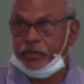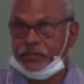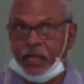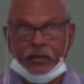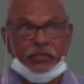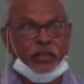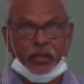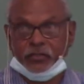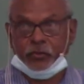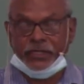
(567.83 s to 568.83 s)
So you've got a
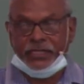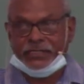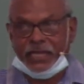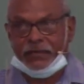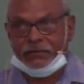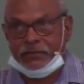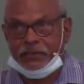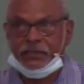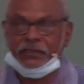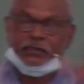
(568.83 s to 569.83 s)
20-ton
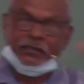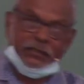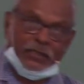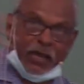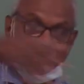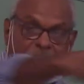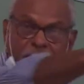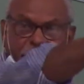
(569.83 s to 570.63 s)
loader